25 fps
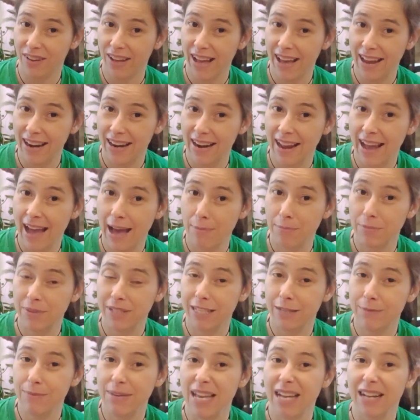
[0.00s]
had it happen
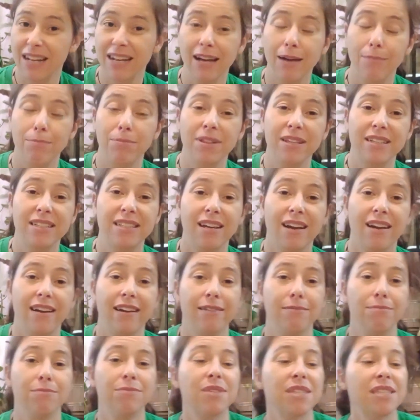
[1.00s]
to me a couple of
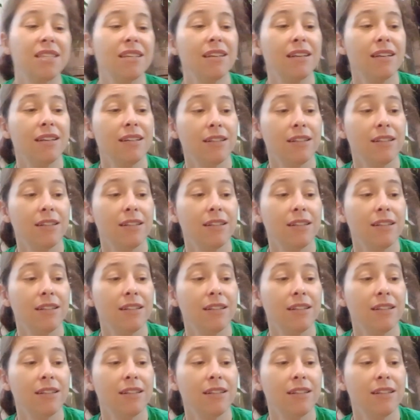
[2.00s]
times.